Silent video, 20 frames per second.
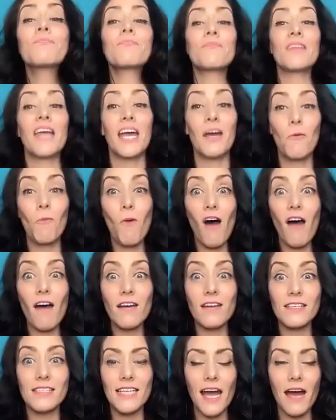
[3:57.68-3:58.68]
Actually? It
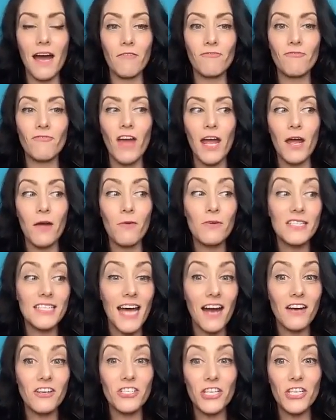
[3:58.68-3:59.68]
was, yeah. It was
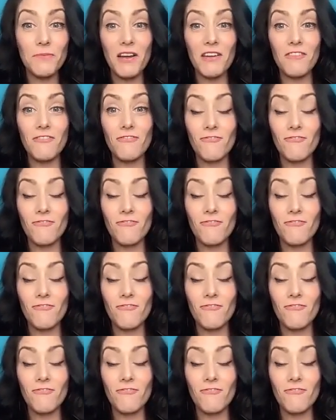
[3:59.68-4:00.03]
actually my